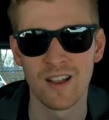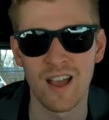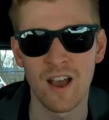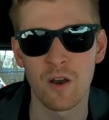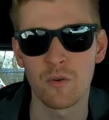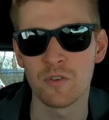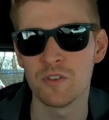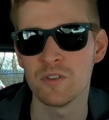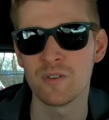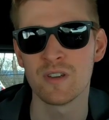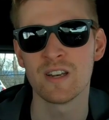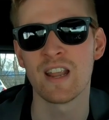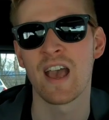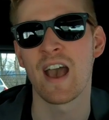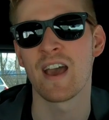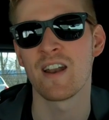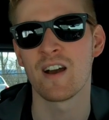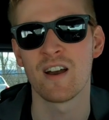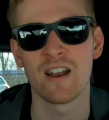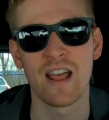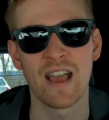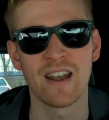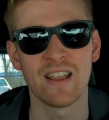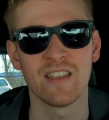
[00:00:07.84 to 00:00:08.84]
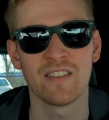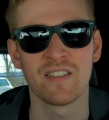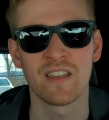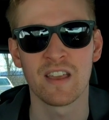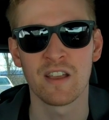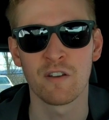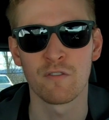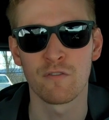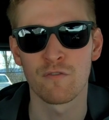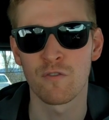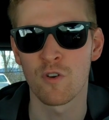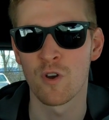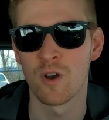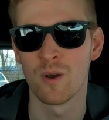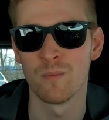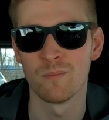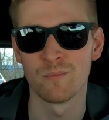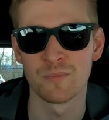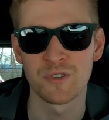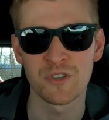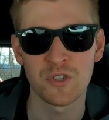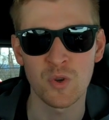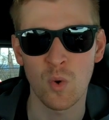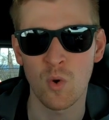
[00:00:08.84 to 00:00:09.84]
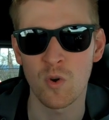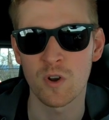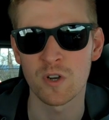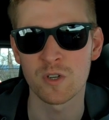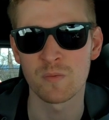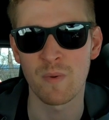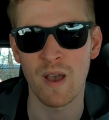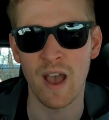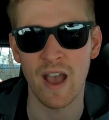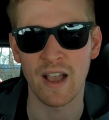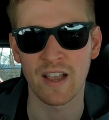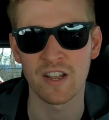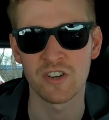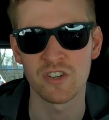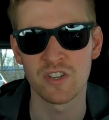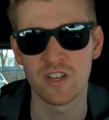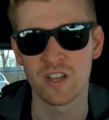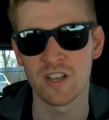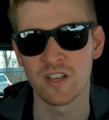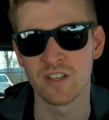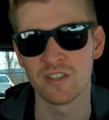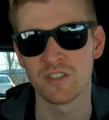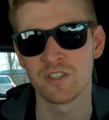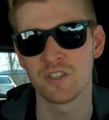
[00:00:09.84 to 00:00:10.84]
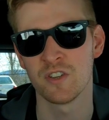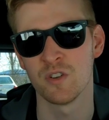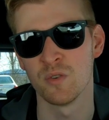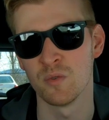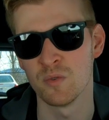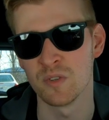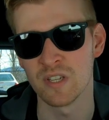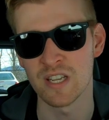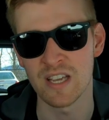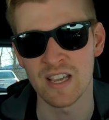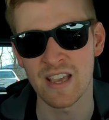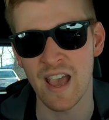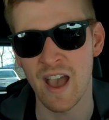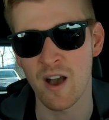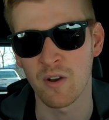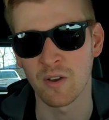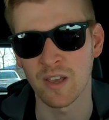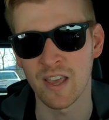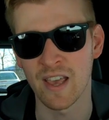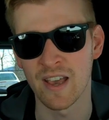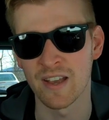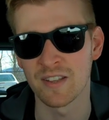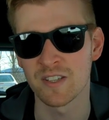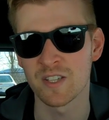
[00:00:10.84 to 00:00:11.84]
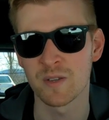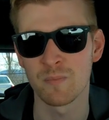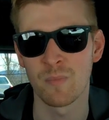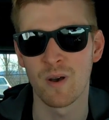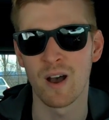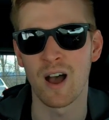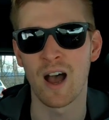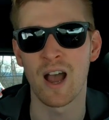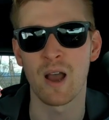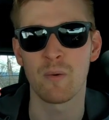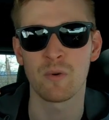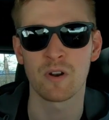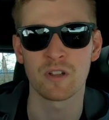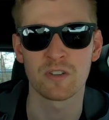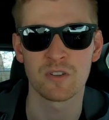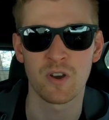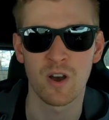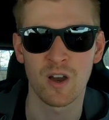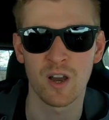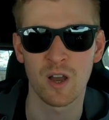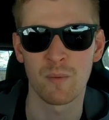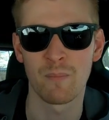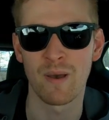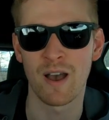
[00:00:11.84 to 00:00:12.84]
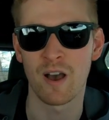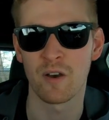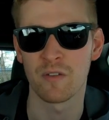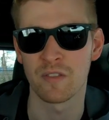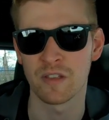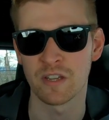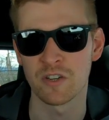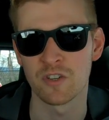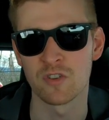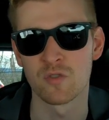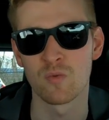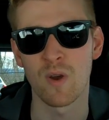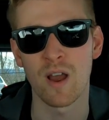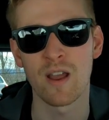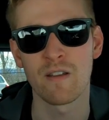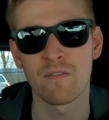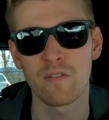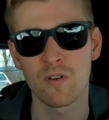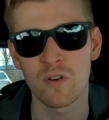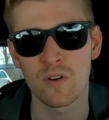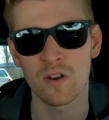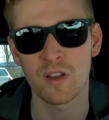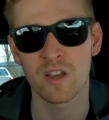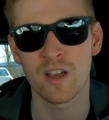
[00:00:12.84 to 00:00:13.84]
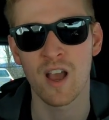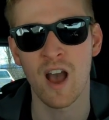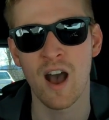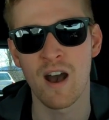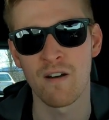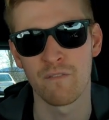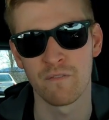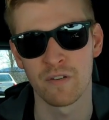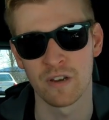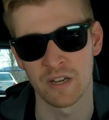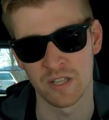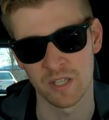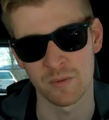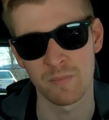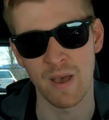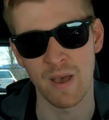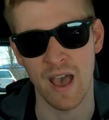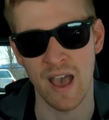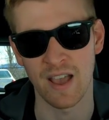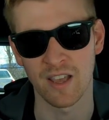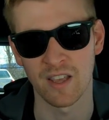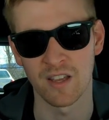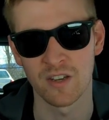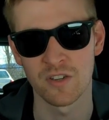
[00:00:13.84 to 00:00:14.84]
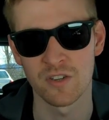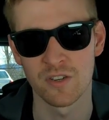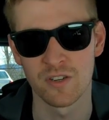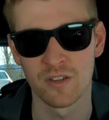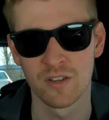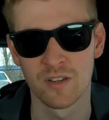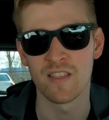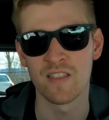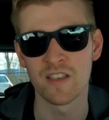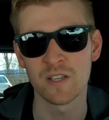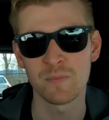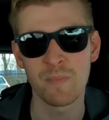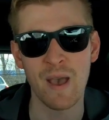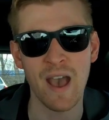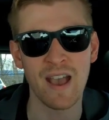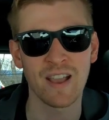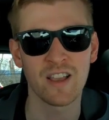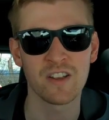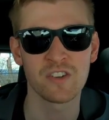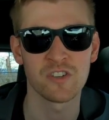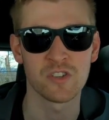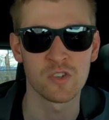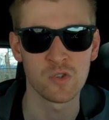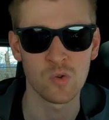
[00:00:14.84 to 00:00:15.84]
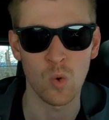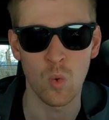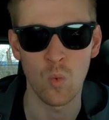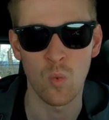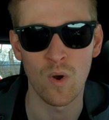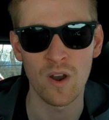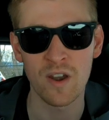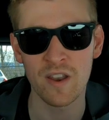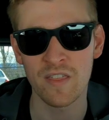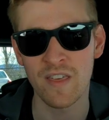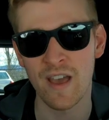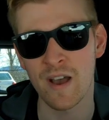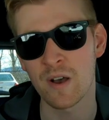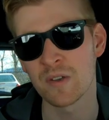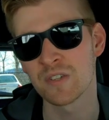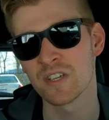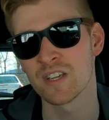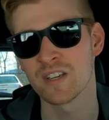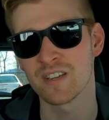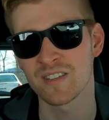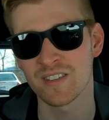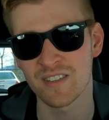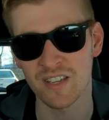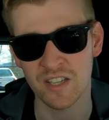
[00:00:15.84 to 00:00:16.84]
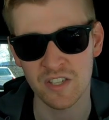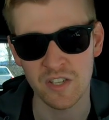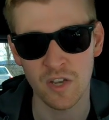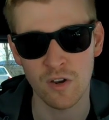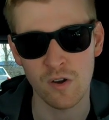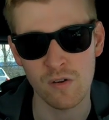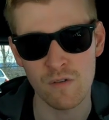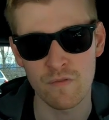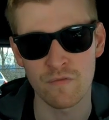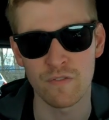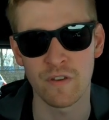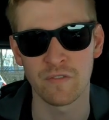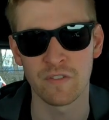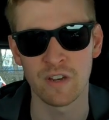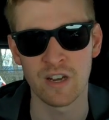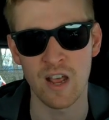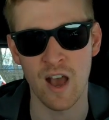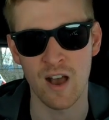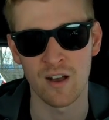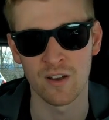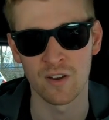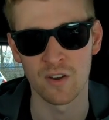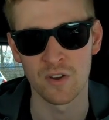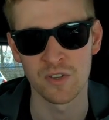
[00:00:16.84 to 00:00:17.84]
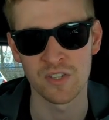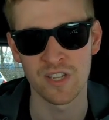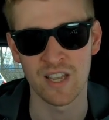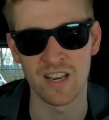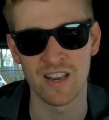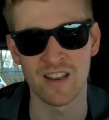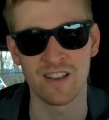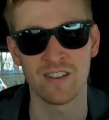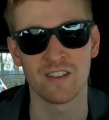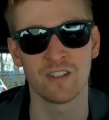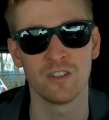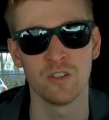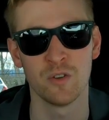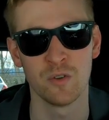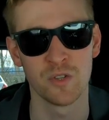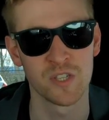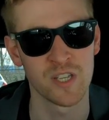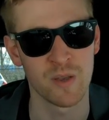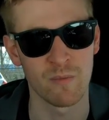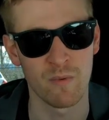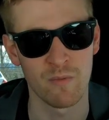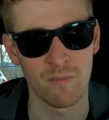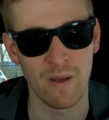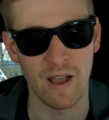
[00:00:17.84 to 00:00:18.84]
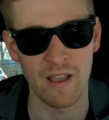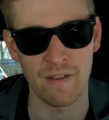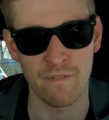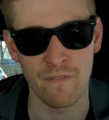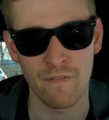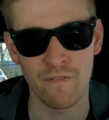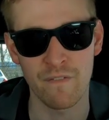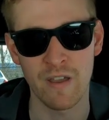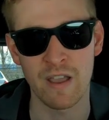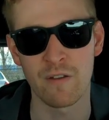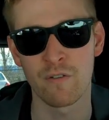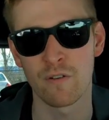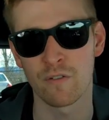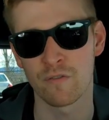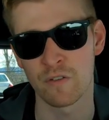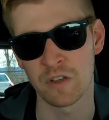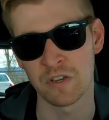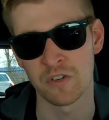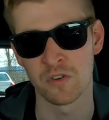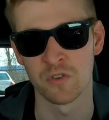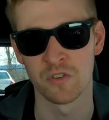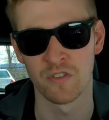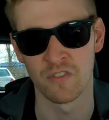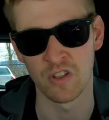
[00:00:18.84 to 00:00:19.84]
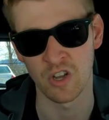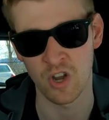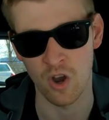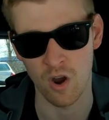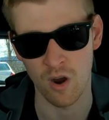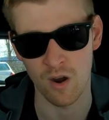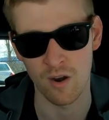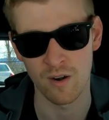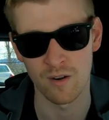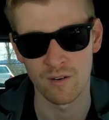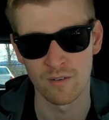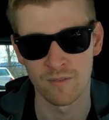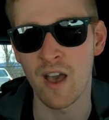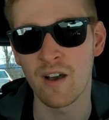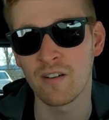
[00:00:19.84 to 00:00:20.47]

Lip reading: Now, you can add on anything from storage packages to decal kits, but I want to talk about the driver confidence package. This package is $1,650, and it includes some of my favorite features of the car.